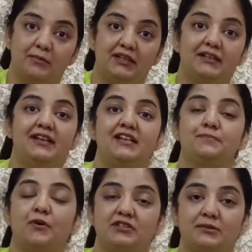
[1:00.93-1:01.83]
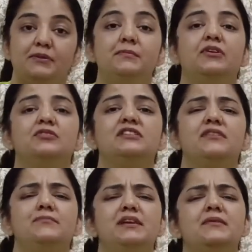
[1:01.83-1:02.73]
mothers as possible, because
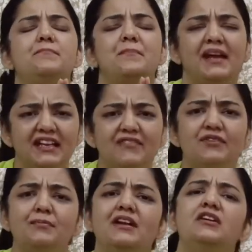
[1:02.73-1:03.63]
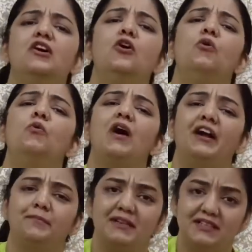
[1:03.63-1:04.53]
there have been many women who
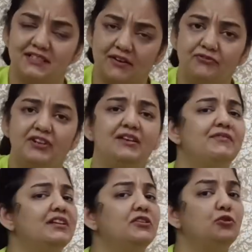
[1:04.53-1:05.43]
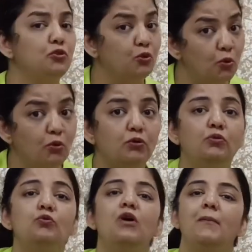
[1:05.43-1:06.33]
had been suffering with no
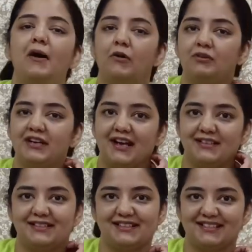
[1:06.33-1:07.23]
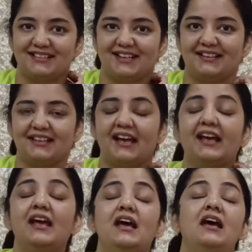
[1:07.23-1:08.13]
clue about diastasis recti.
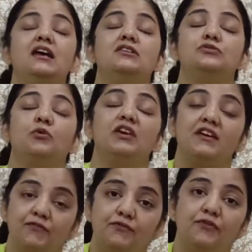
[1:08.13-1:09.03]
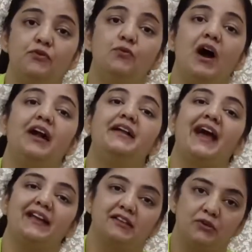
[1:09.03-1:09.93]
So if you are
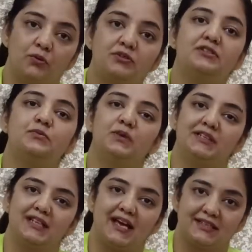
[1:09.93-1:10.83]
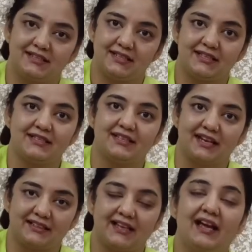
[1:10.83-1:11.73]
diagnosed with diastasis
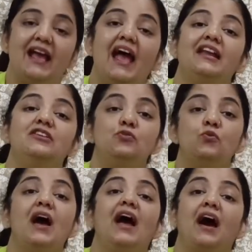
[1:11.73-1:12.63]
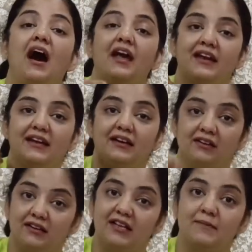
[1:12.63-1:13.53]
recti and you are an
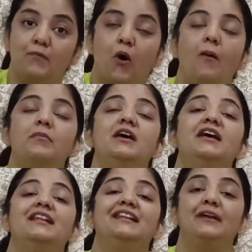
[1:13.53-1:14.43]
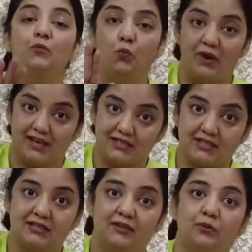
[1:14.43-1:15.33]
early mom, then
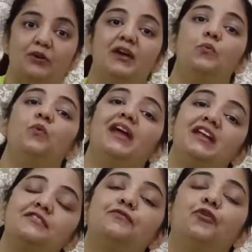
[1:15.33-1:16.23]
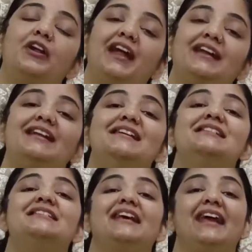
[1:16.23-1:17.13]
wait. Okay, wait for at
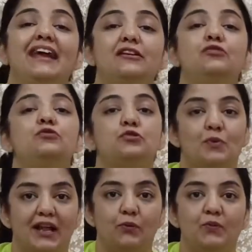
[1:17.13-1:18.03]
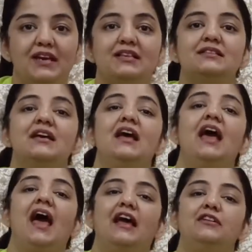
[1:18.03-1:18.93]
least 8 to 12 weeks,
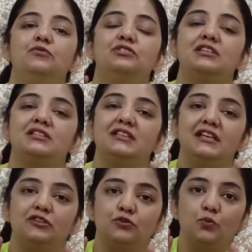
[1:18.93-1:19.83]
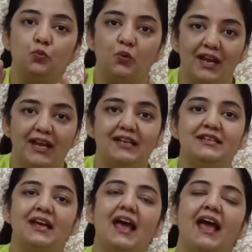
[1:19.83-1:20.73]
and you just need to
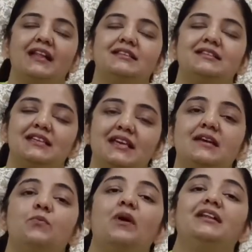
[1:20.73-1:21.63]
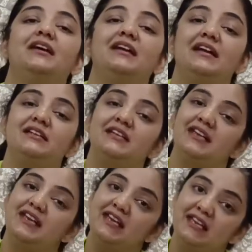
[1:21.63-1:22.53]
wait and see whether it
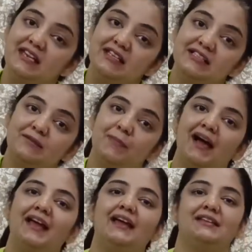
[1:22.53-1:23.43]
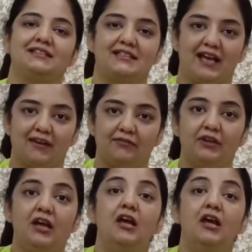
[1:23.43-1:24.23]
heals by itself.